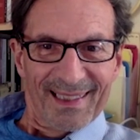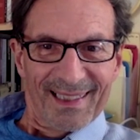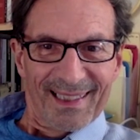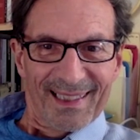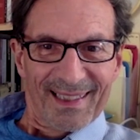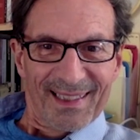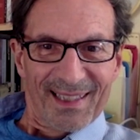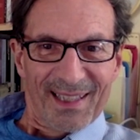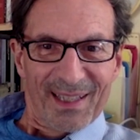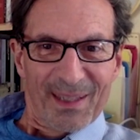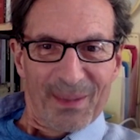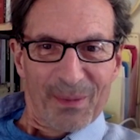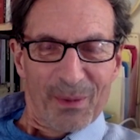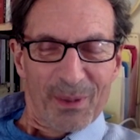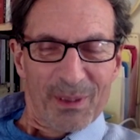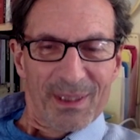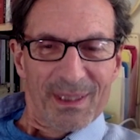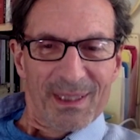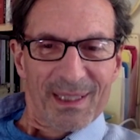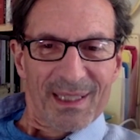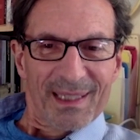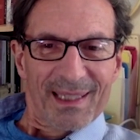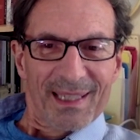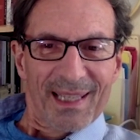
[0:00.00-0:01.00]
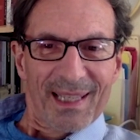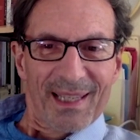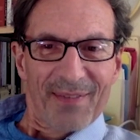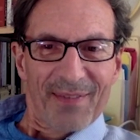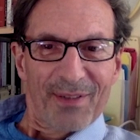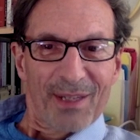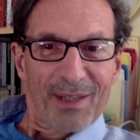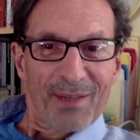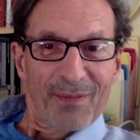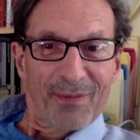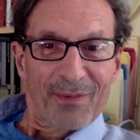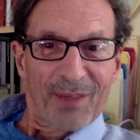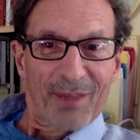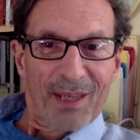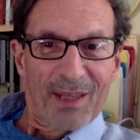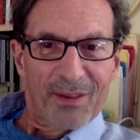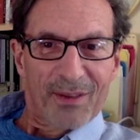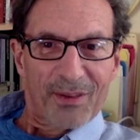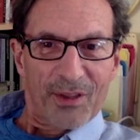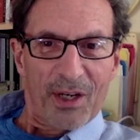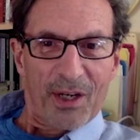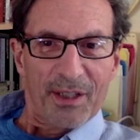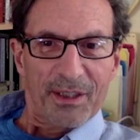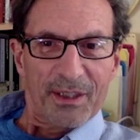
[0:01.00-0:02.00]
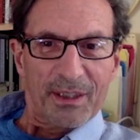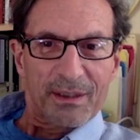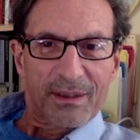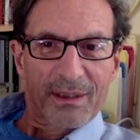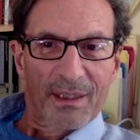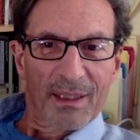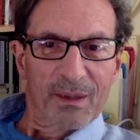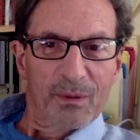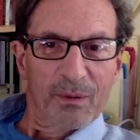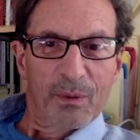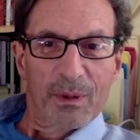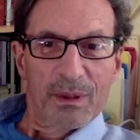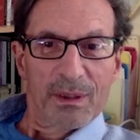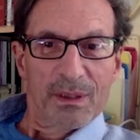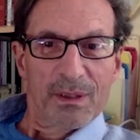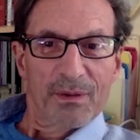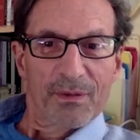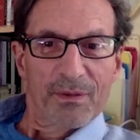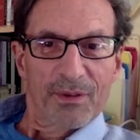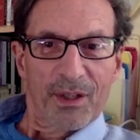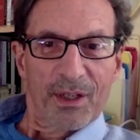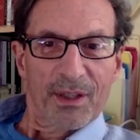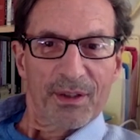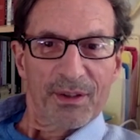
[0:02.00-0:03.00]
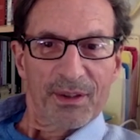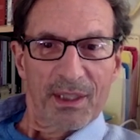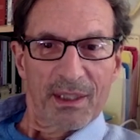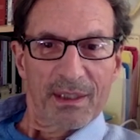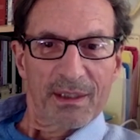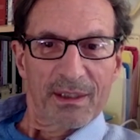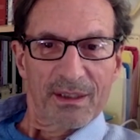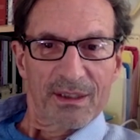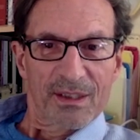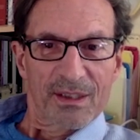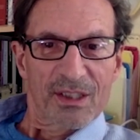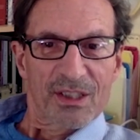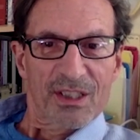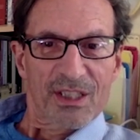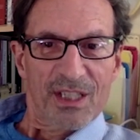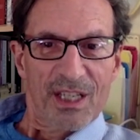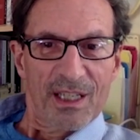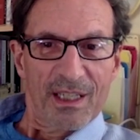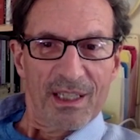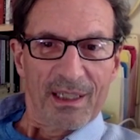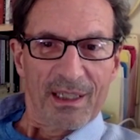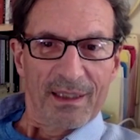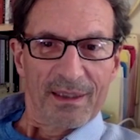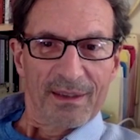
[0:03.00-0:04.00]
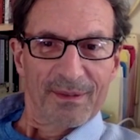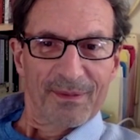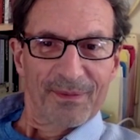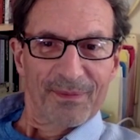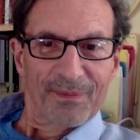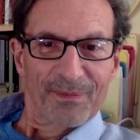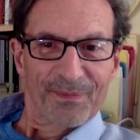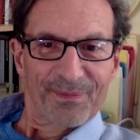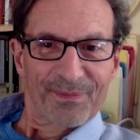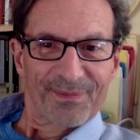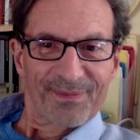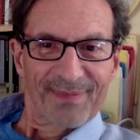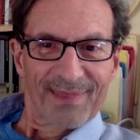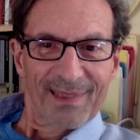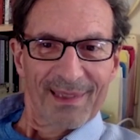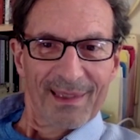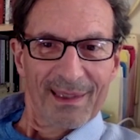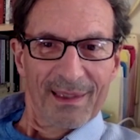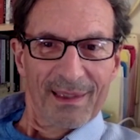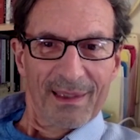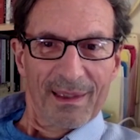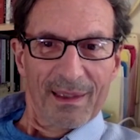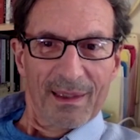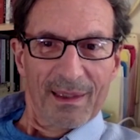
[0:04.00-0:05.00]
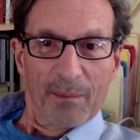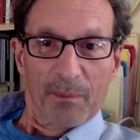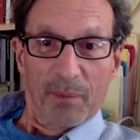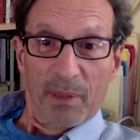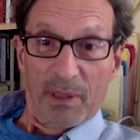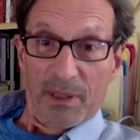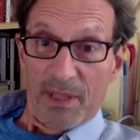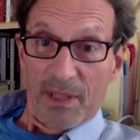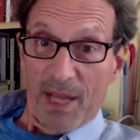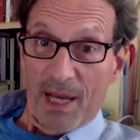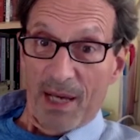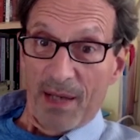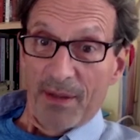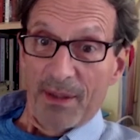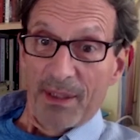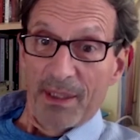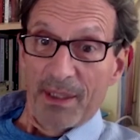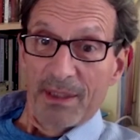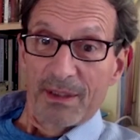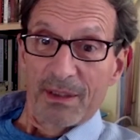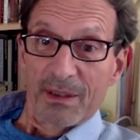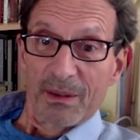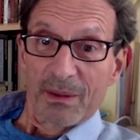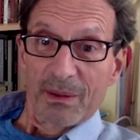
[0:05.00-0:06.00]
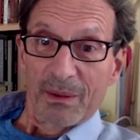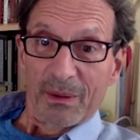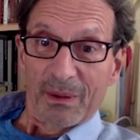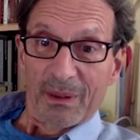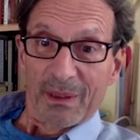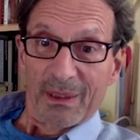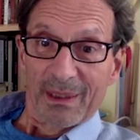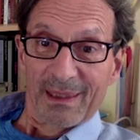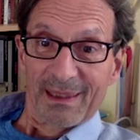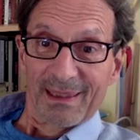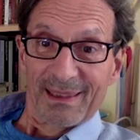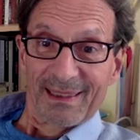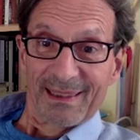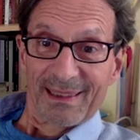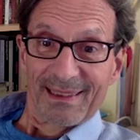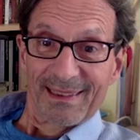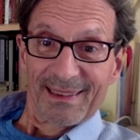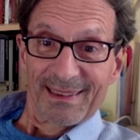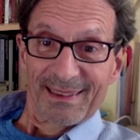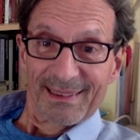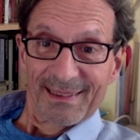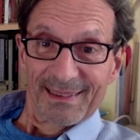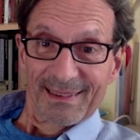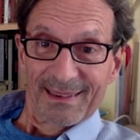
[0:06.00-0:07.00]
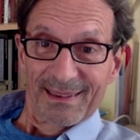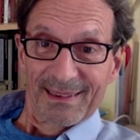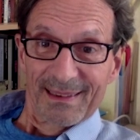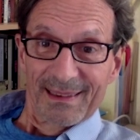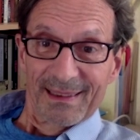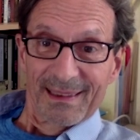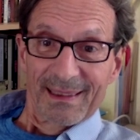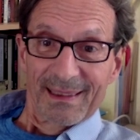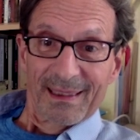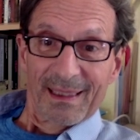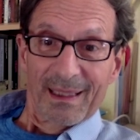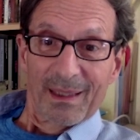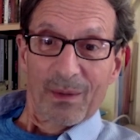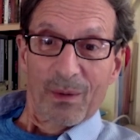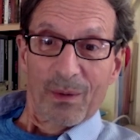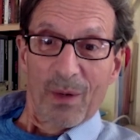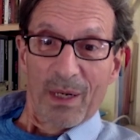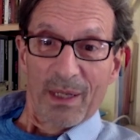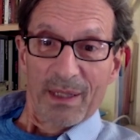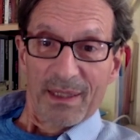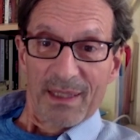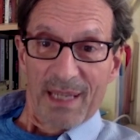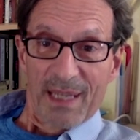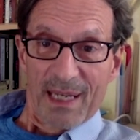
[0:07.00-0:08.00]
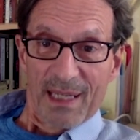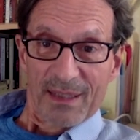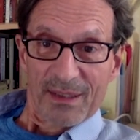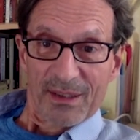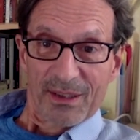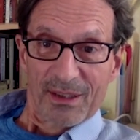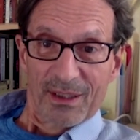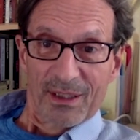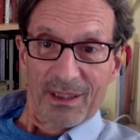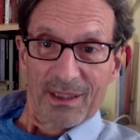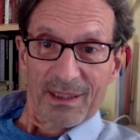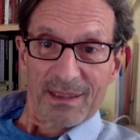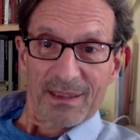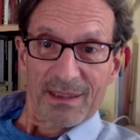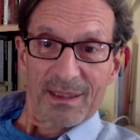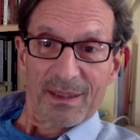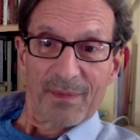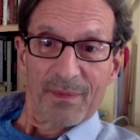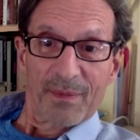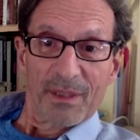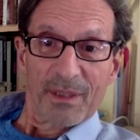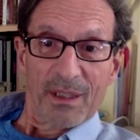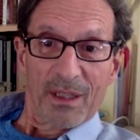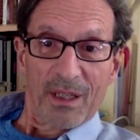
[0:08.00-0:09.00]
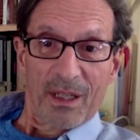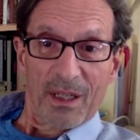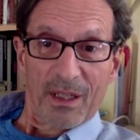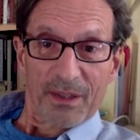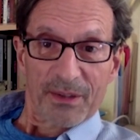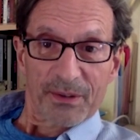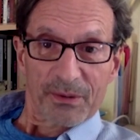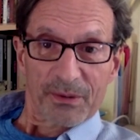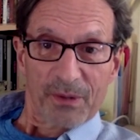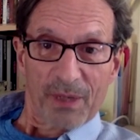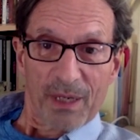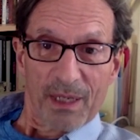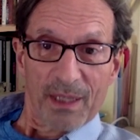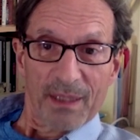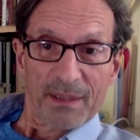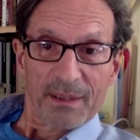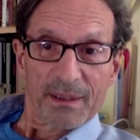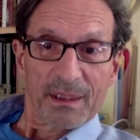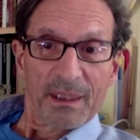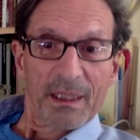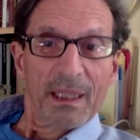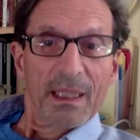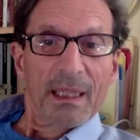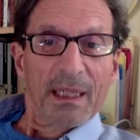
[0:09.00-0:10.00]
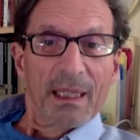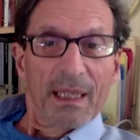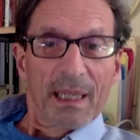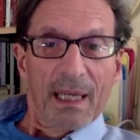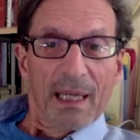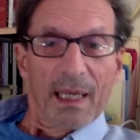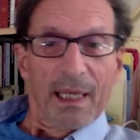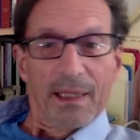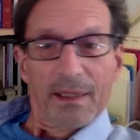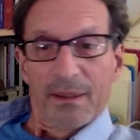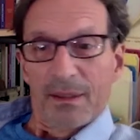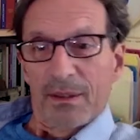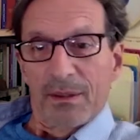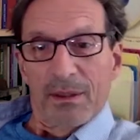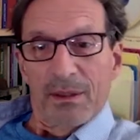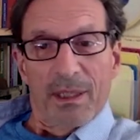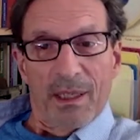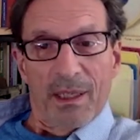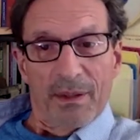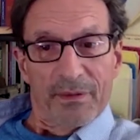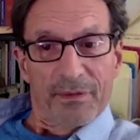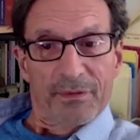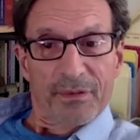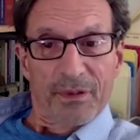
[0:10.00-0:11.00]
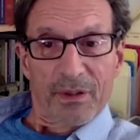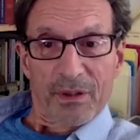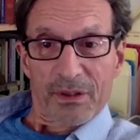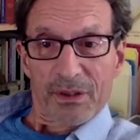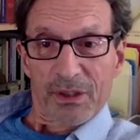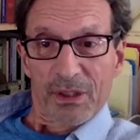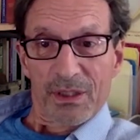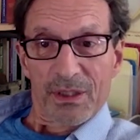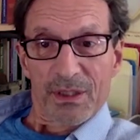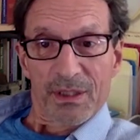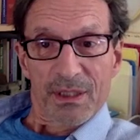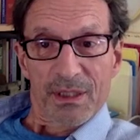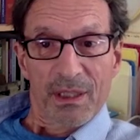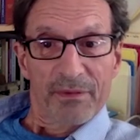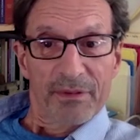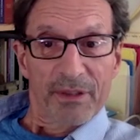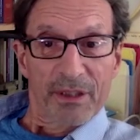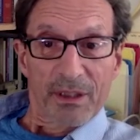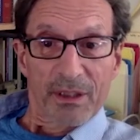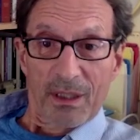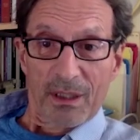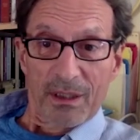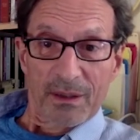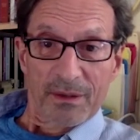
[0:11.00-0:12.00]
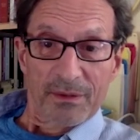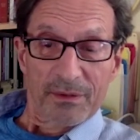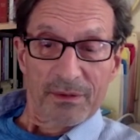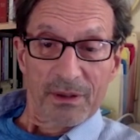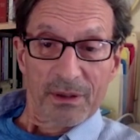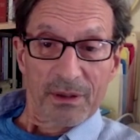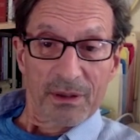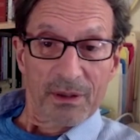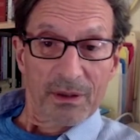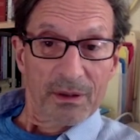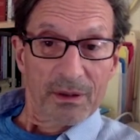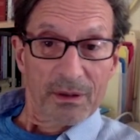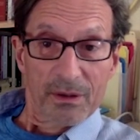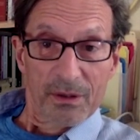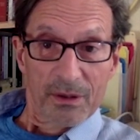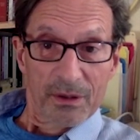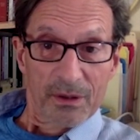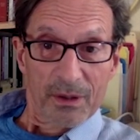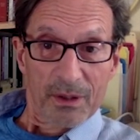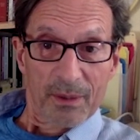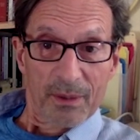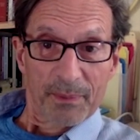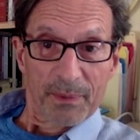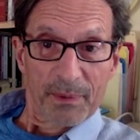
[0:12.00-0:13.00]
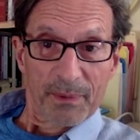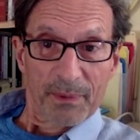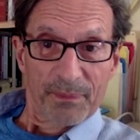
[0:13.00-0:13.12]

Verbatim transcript: They wouldn't, they, if they thought it, they wouldn't have thought they could sing it. But now they do. The white nationalism, the alt right, and you have versions of it all over Europe.